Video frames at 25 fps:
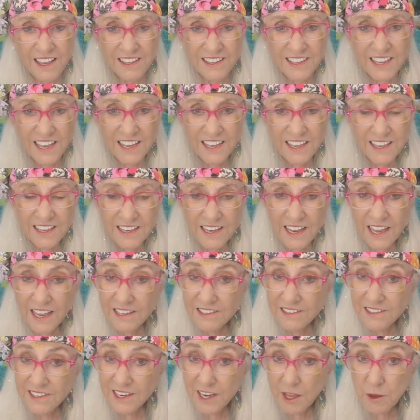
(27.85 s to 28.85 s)
taken
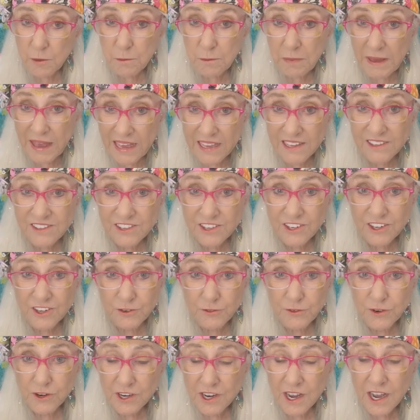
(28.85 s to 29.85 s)
as an ambassador
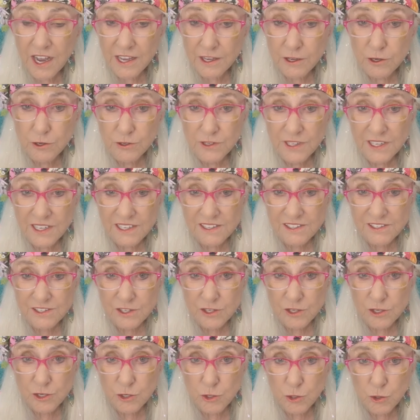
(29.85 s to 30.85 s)
for coyotes
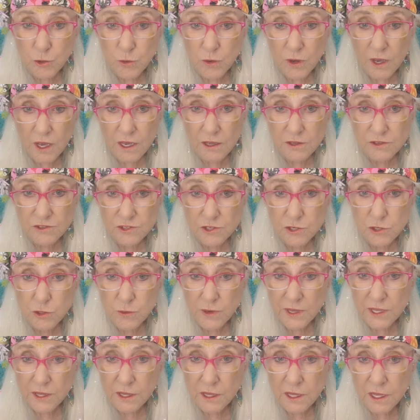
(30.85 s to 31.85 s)
to a
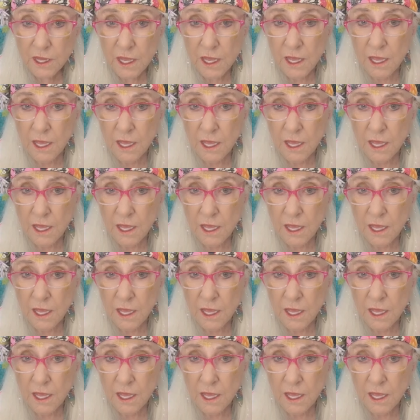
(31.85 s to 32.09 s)
zoo